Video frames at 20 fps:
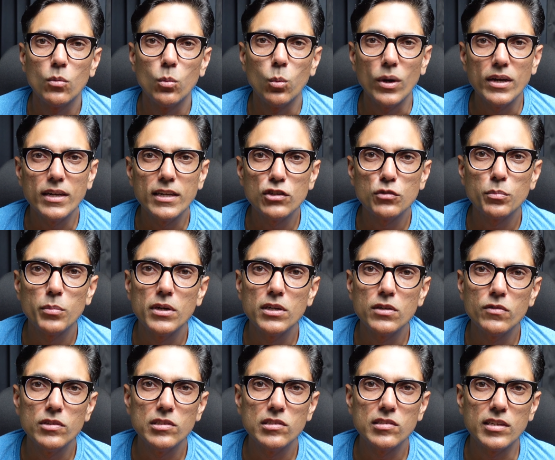One expert
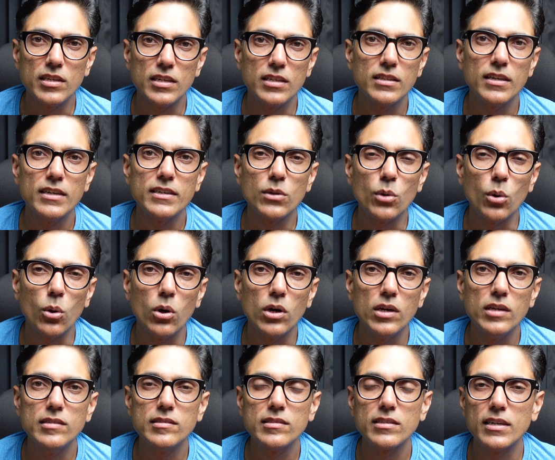will say that
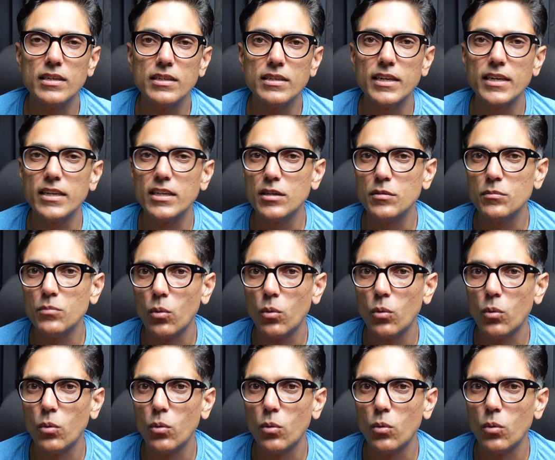oils containing